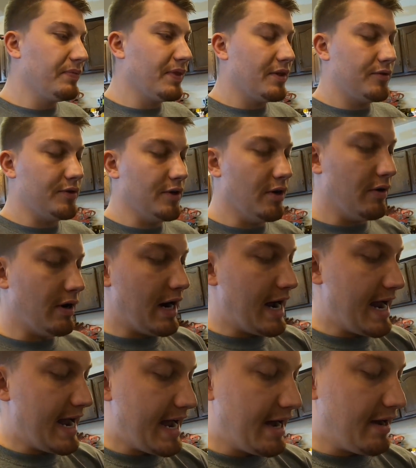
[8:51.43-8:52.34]
So
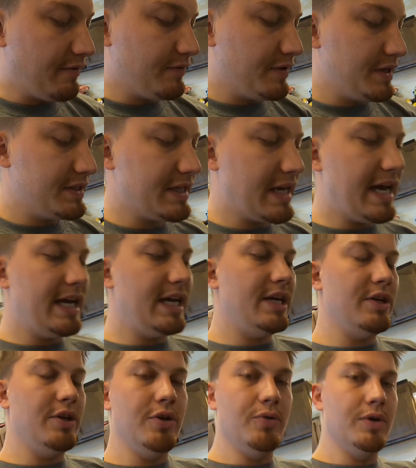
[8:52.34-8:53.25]
I have these
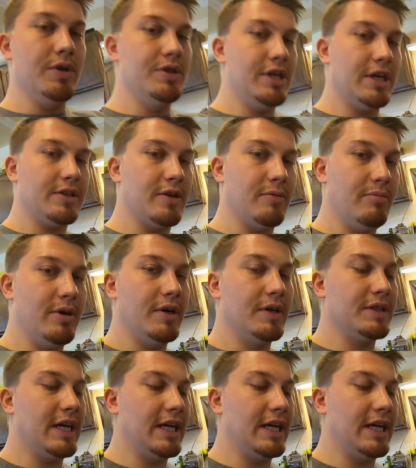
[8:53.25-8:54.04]
8 new injector bungs.